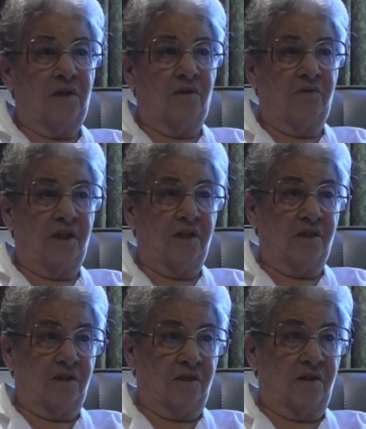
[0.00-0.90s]
Oh
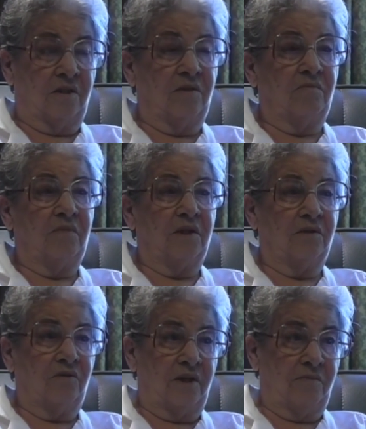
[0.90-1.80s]
yes, uh, my
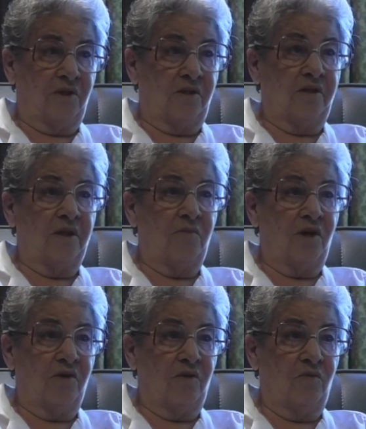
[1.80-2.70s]
grandmother. They
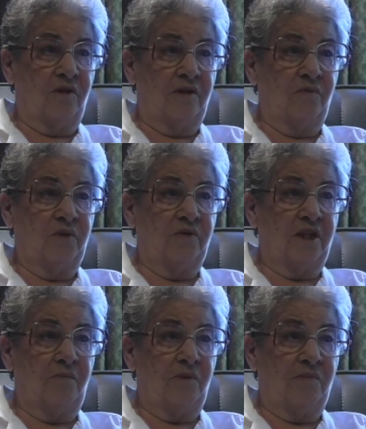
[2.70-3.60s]
brought her one. We was
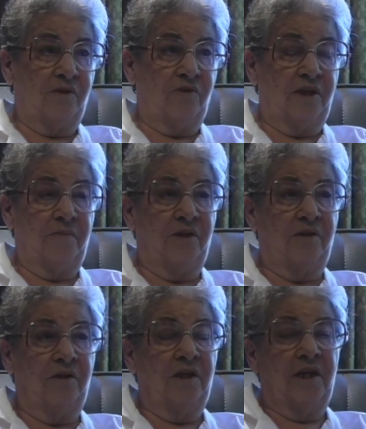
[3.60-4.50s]
keeping my
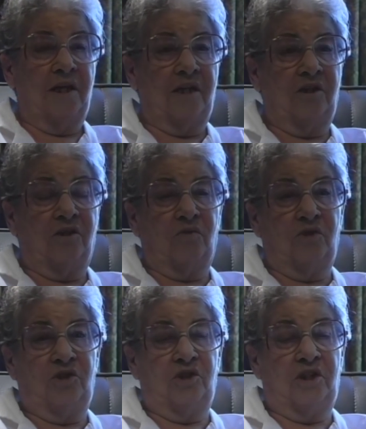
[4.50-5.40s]
grandmother. I took her
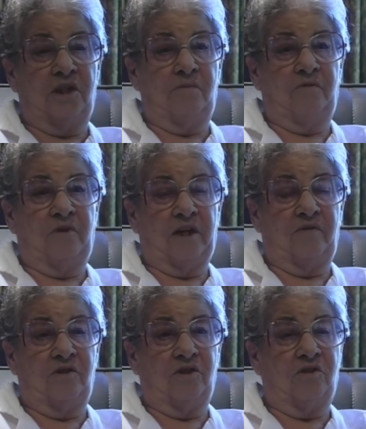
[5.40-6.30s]
when she was
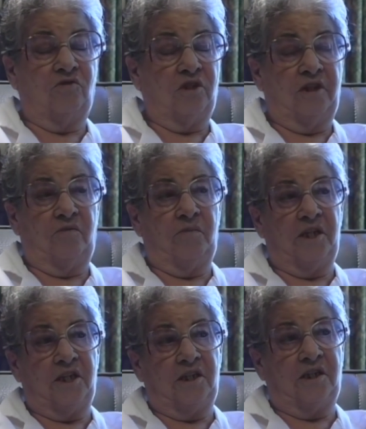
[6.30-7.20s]
seventy-five years old. She lived to
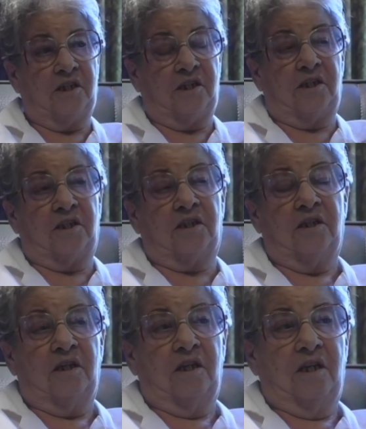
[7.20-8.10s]
be eighty-six,
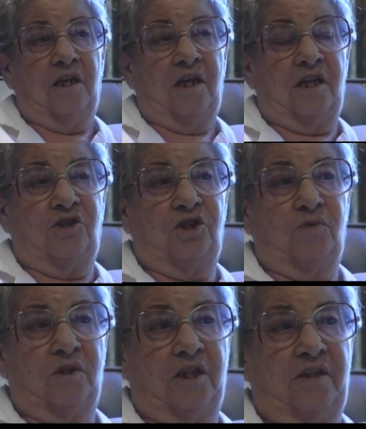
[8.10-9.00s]
and she
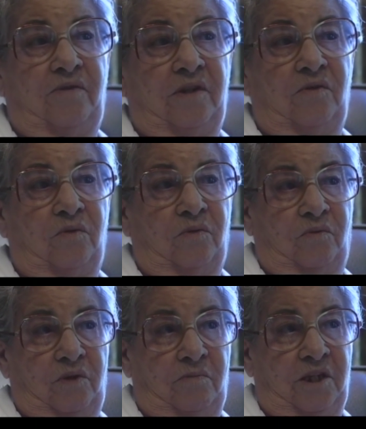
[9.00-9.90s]
was living
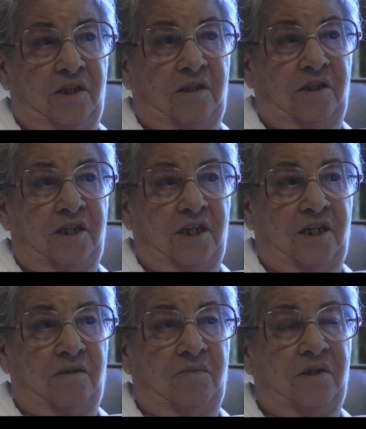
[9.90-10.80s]
with me at the
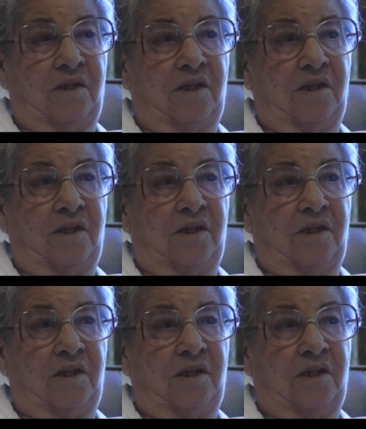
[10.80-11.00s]
time.